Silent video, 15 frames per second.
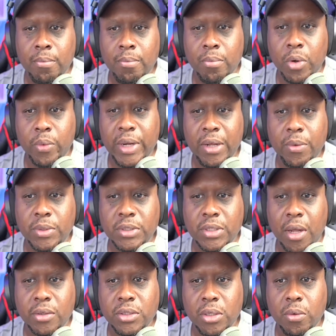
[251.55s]
Maria was
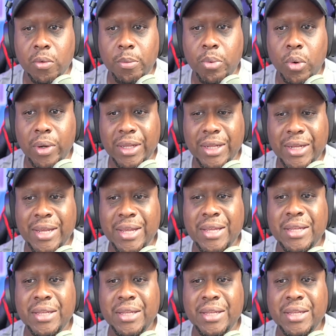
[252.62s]
also reportedly